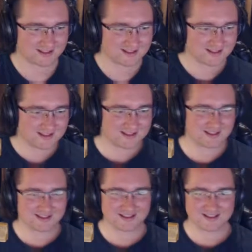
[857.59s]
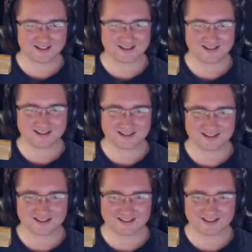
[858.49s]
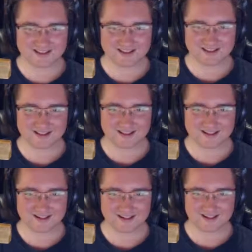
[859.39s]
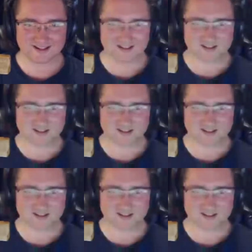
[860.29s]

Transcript: Nothing is said.